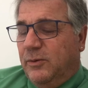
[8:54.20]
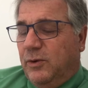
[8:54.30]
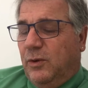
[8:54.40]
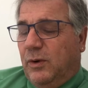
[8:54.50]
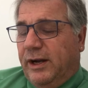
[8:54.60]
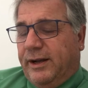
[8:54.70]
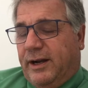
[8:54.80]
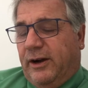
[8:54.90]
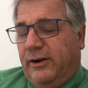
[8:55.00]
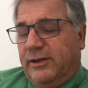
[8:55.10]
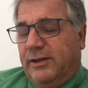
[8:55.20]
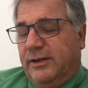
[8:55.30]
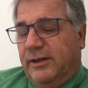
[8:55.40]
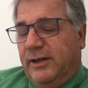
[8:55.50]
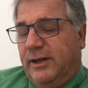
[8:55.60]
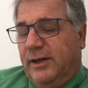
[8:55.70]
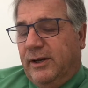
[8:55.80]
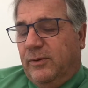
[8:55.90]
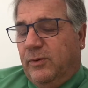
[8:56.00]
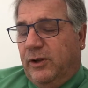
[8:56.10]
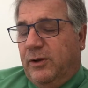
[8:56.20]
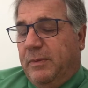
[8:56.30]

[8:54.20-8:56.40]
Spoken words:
"We'll want a cart." "Will you